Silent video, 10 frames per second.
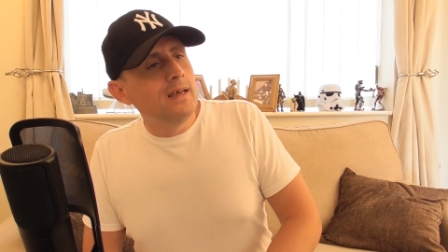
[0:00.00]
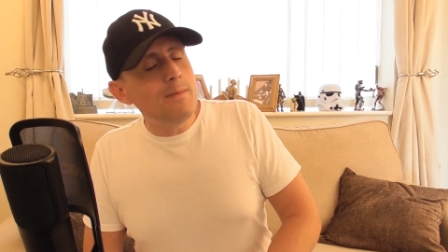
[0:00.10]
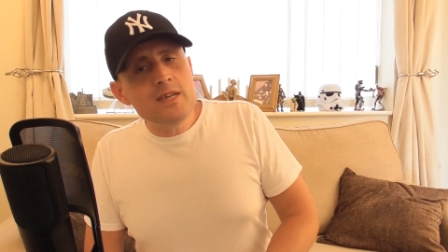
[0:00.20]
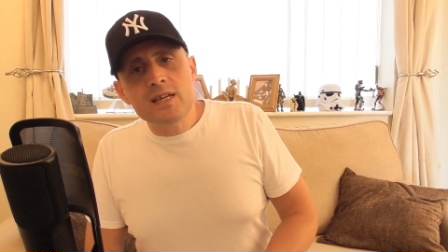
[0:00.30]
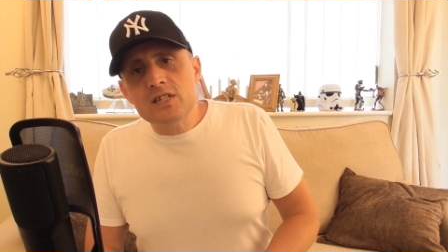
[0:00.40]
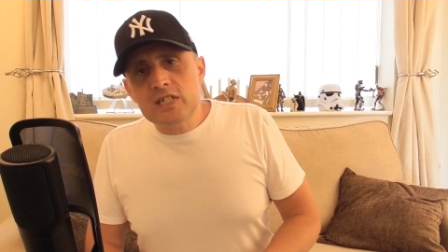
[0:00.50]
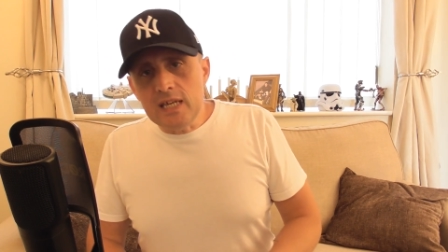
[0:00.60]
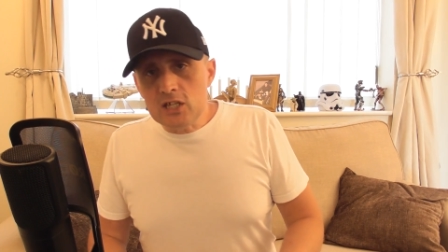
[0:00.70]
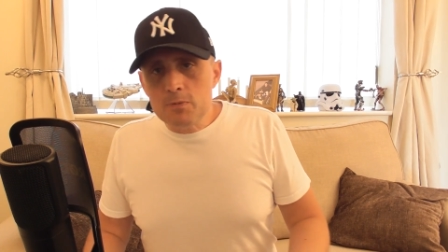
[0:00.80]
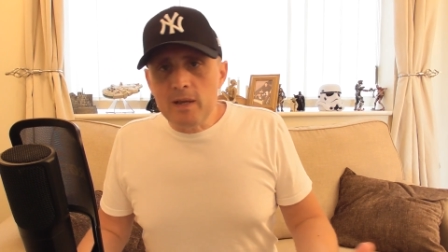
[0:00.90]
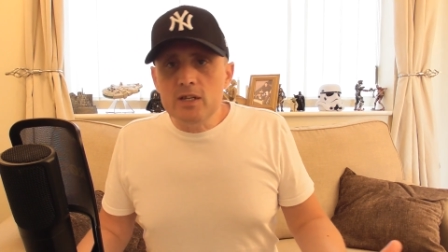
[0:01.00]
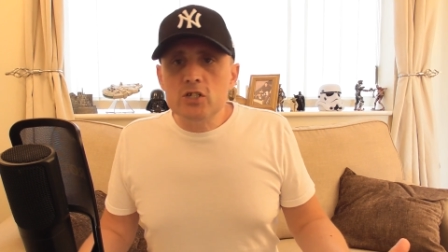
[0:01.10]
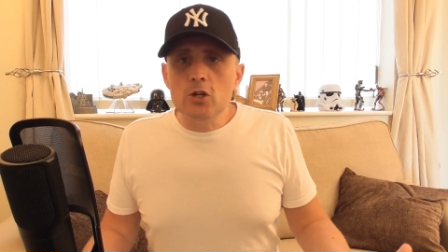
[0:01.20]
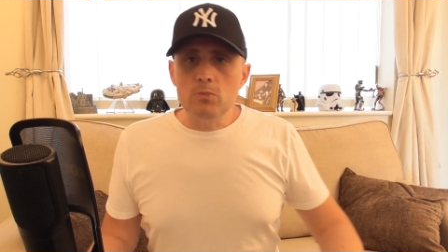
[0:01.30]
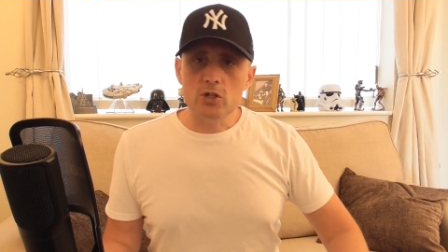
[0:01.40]
I mean, you can see they're spending
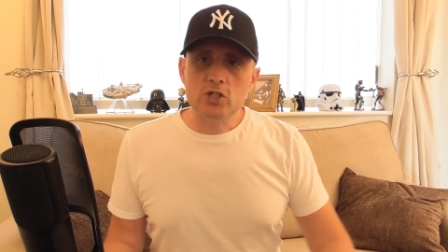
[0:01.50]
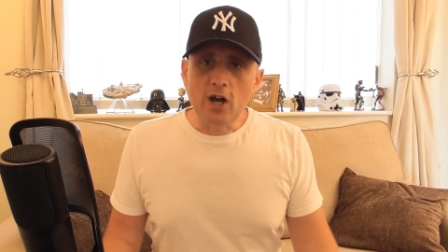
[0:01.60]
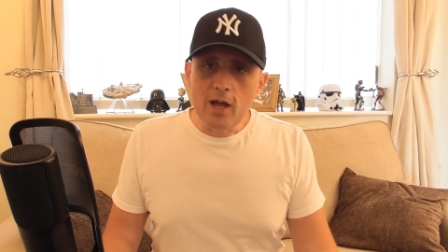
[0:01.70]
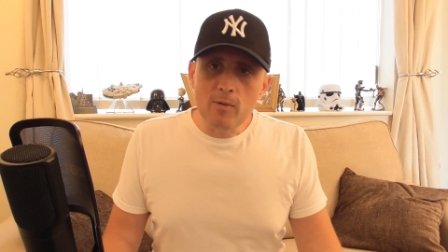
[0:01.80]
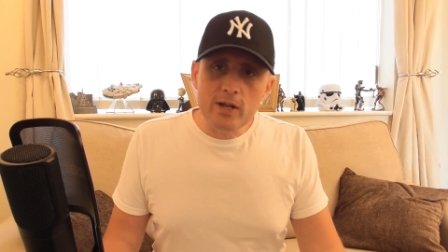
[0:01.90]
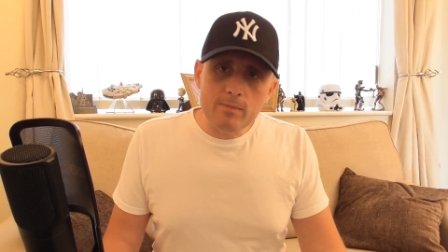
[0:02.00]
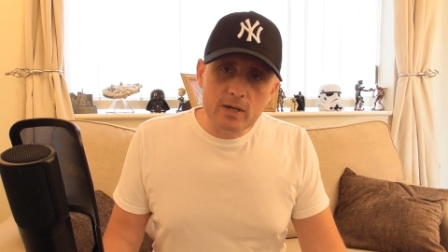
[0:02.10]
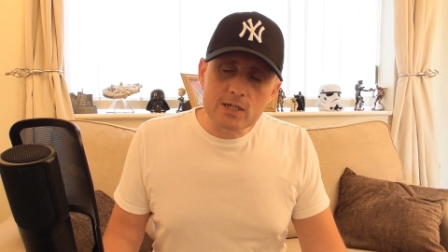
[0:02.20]
so much time on it,